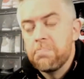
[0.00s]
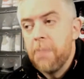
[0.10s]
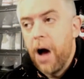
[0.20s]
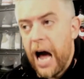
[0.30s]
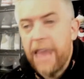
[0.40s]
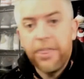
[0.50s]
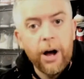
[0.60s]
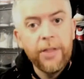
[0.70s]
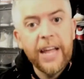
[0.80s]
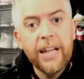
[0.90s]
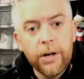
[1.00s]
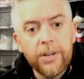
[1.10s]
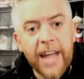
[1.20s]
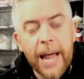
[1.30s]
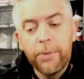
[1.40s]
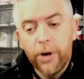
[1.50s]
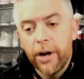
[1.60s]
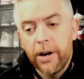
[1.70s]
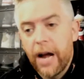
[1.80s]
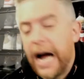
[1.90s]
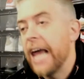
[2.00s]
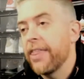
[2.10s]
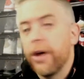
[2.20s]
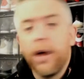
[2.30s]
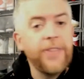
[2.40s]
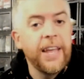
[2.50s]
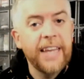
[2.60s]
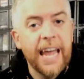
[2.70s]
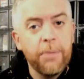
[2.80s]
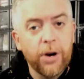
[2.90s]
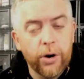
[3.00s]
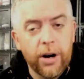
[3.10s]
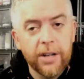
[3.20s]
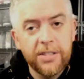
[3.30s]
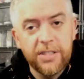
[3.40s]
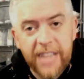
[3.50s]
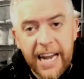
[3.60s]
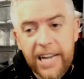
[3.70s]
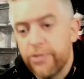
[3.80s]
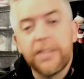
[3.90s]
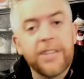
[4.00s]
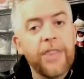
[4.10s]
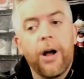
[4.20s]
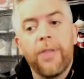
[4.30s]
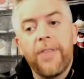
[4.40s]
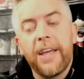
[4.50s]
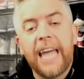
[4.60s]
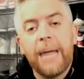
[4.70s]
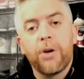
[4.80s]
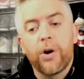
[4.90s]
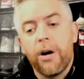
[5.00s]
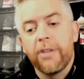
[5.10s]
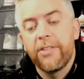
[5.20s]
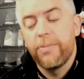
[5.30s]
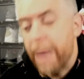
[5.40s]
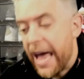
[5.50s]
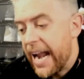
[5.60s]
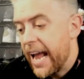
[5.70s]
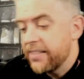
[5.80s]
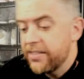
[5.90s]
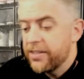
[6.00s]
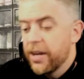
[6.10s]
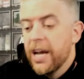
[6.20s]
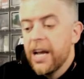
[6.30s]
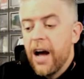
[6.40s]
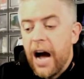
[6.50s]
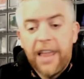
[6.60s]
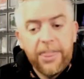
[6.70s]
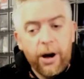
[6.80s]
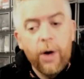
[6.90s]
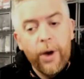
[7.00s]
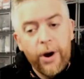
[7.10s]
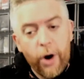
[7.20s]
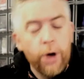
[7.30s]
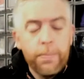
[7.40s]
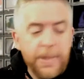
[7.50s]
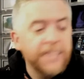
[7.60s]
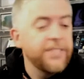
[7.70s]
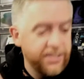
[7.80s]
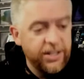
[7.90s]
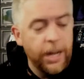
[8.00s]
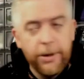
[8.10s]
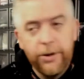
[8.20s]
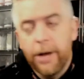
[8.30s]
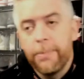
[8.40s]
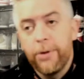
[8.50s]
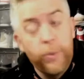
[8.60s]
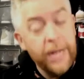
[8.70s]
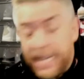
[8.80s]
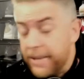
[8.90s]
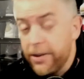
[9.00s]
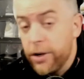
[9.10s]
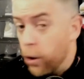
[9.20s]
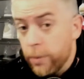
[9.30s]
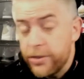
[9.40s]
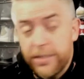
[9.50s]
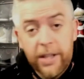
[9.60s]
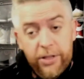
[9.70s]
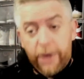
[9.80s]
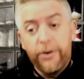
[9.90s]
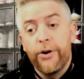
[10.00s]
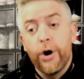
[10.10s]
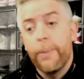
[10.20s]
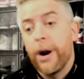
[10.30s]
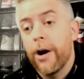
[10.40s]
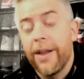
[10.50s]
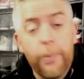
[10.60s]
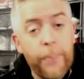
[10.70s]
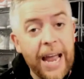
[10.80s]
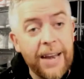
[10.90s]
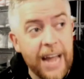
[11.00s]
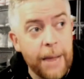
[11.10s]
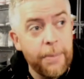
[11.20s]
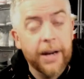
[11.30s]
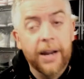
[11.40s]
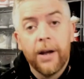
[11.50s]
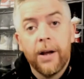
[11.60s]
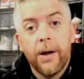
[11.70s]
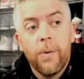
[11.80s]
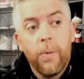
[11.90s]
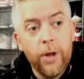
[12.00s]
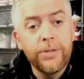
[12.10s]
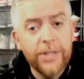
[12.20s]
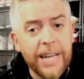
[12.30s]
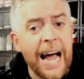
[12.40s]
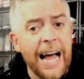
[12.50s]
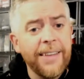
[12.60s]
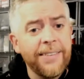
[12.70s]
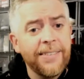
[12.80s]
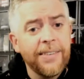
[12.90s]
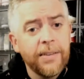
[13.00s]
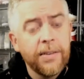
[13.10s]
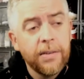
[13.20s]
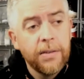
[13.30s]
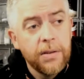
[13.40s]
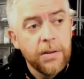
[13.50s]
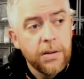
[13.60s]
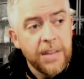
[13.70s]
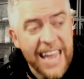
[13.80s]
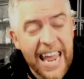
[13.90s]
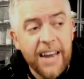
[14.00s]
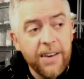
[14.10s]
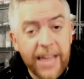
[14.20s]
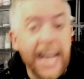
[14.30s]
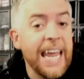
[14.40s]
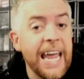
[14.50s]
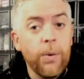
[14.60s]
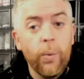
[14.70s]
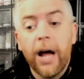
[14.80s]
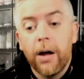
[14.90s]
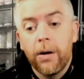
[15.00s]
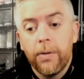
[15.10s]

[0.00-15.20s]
I thought they looked damn good. I thought they came across as dangerous. I thought they came across as badasses. I thought when Hurt Business and WWE, even though it was in the Thunderdome era and the pandemic, when those guys hit, they hit well.